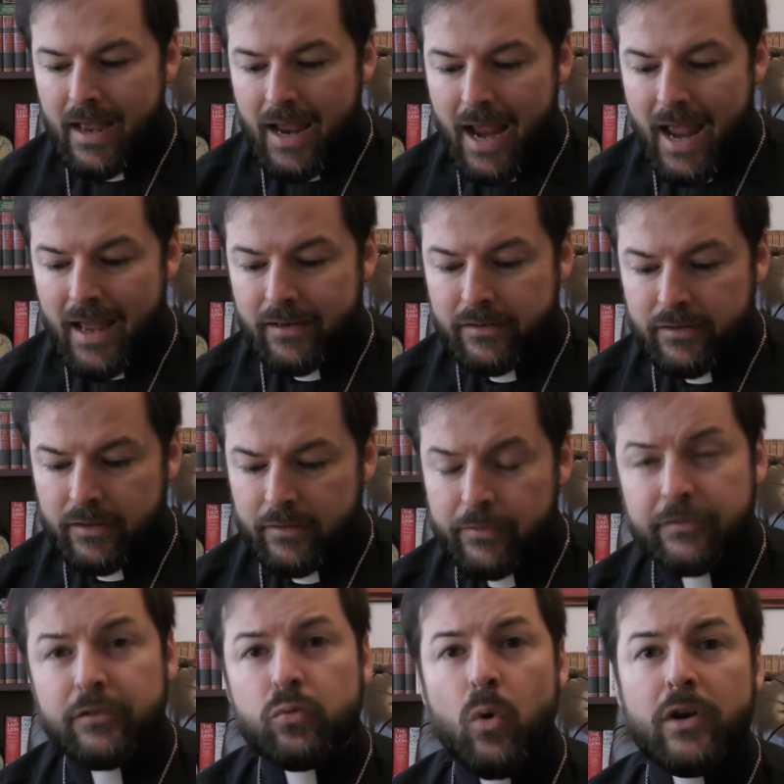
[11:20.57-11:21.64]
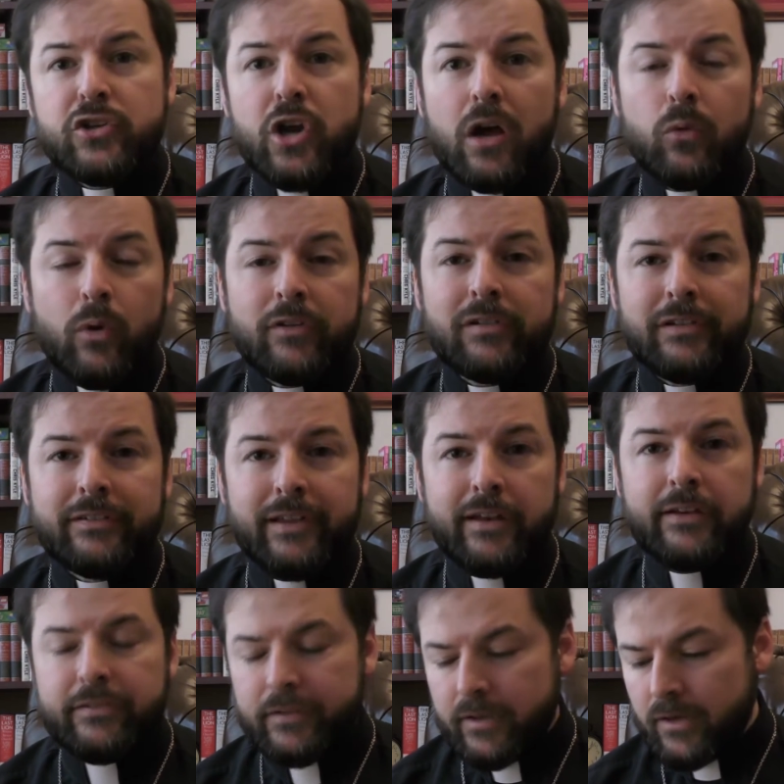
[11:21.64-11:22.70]
And this is what John Wesley said.
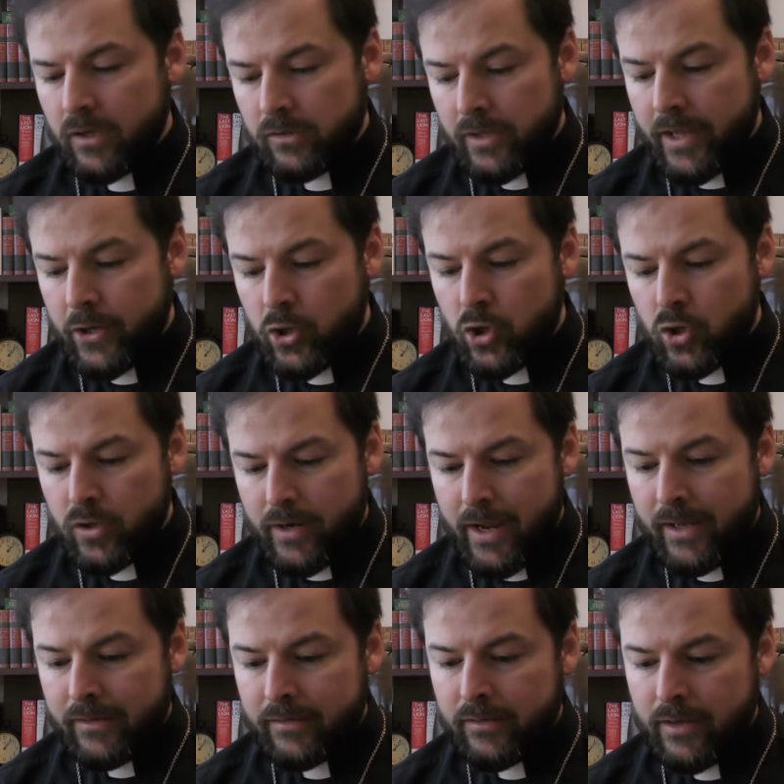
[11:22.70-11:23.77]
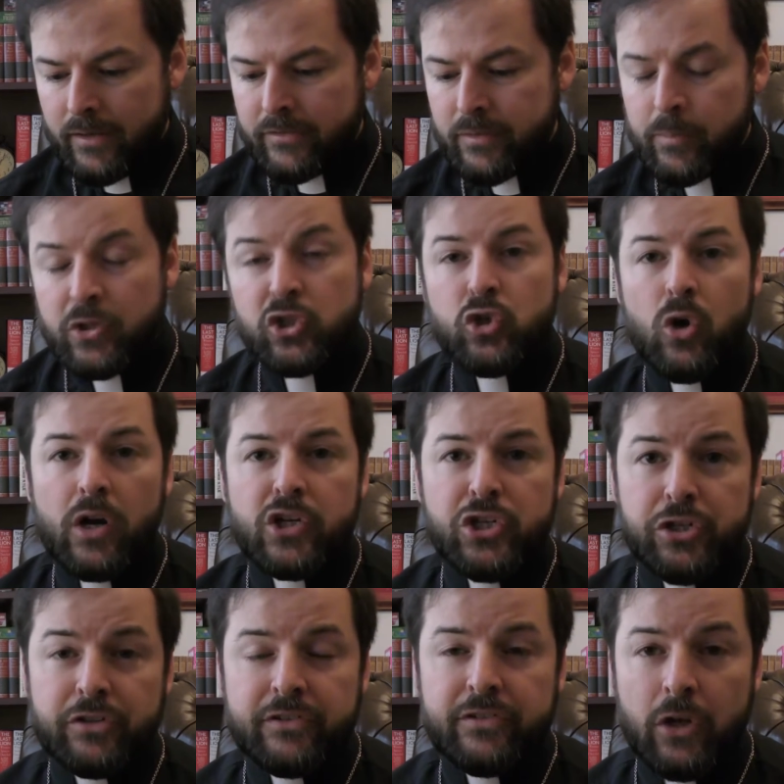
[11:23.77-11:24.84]
He sent a letter and some
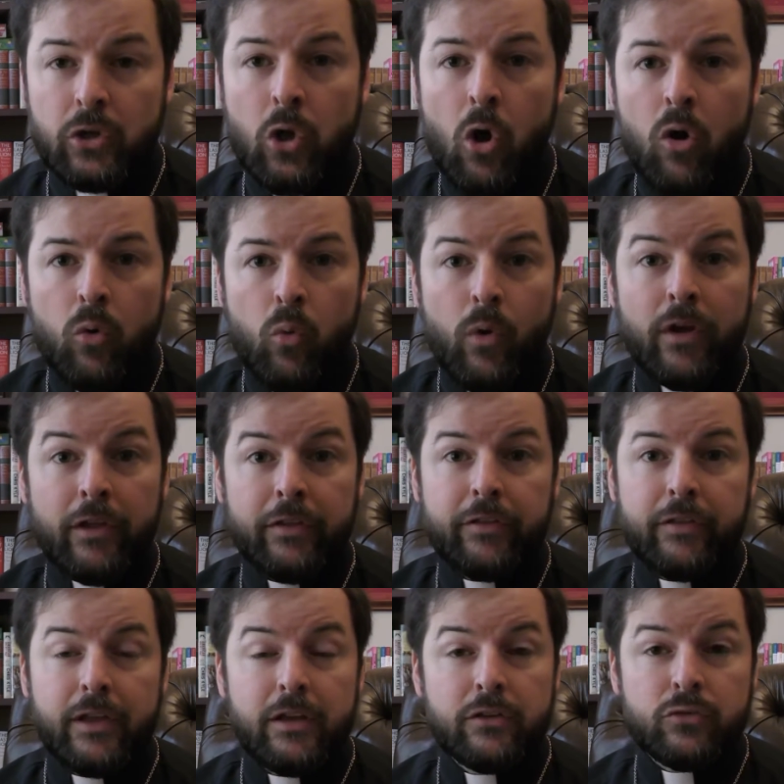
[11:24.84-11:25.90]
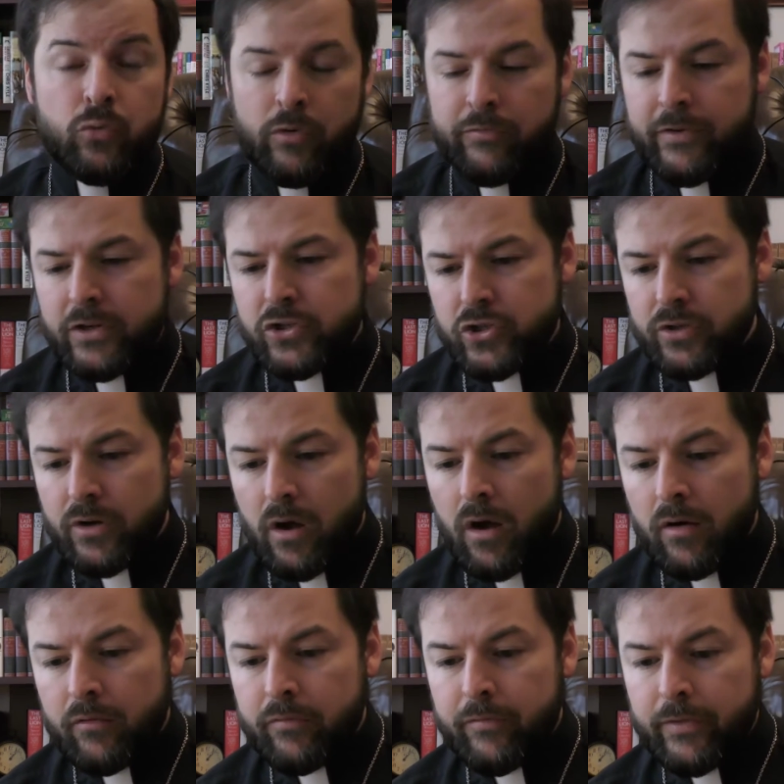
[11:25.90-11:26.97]
instructions along with his revision
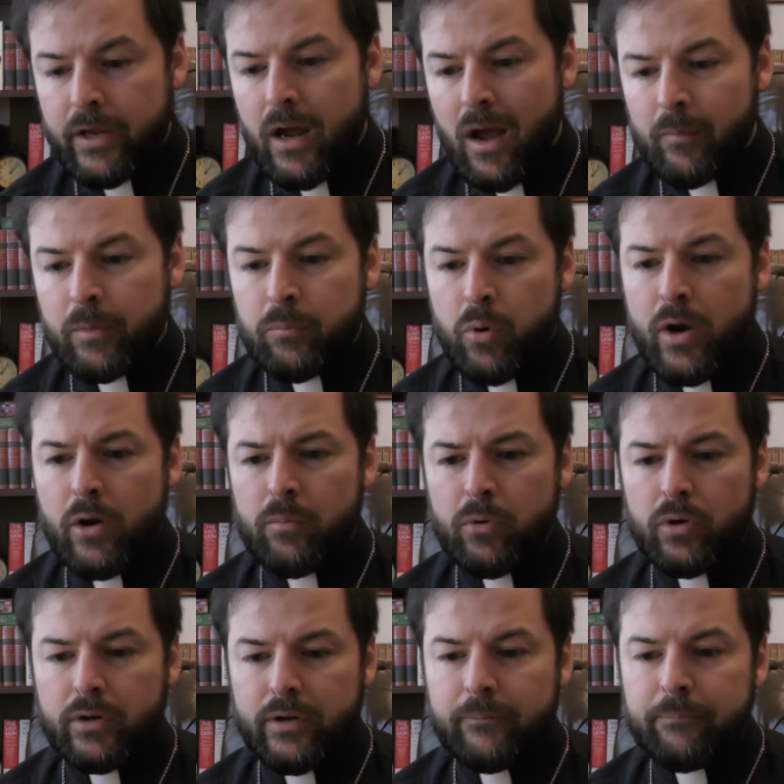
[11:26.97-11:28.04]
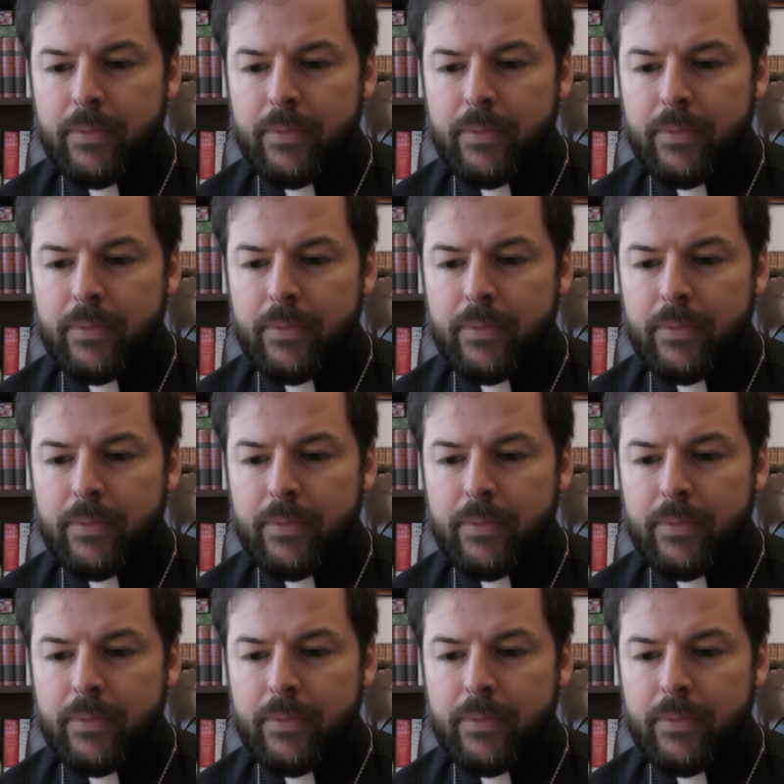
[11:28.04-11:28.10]
of the Common Prayer Book.